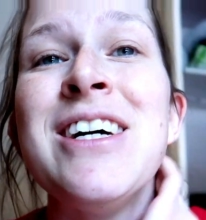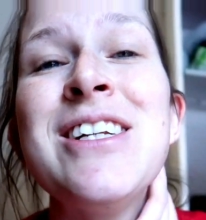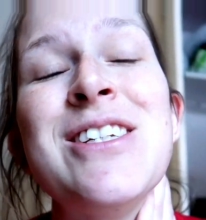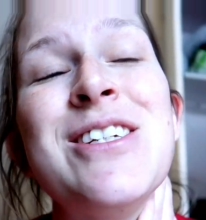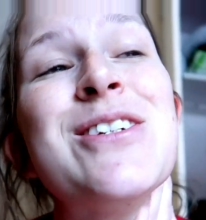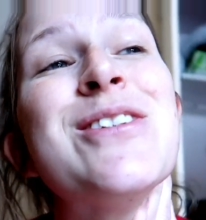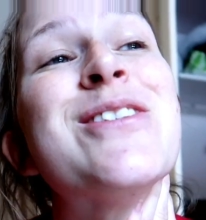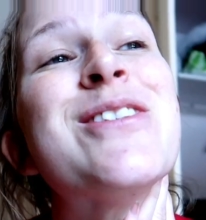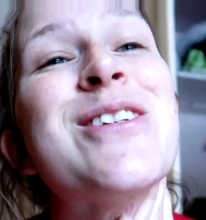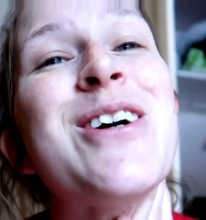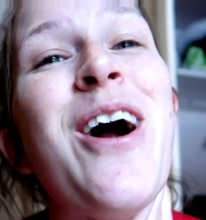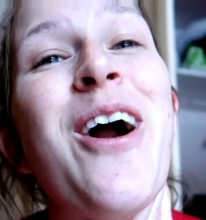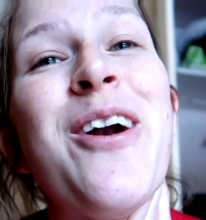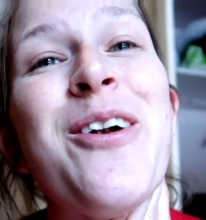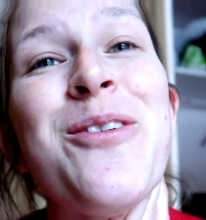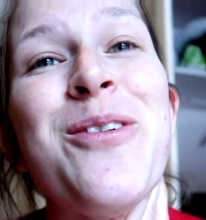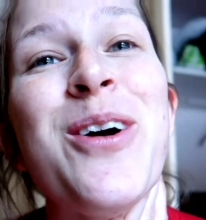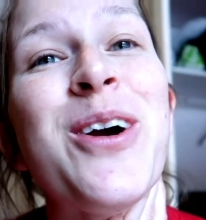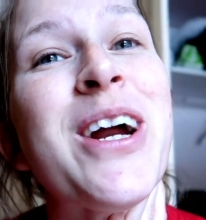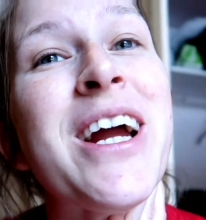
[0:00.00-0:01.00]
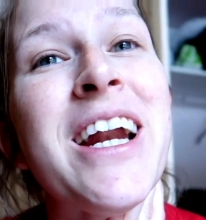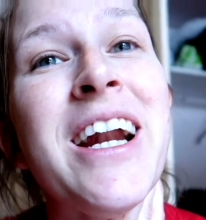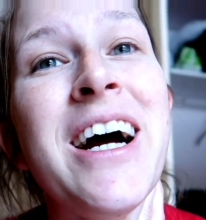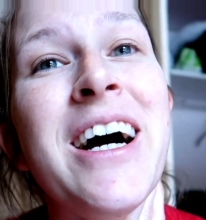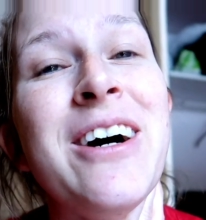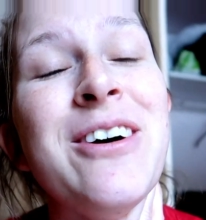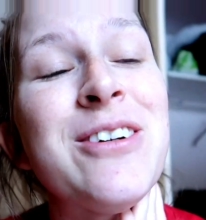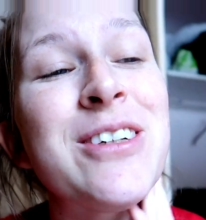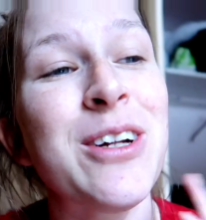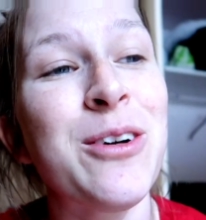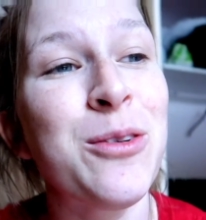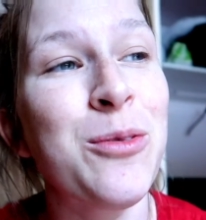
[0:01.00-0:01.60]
to start working out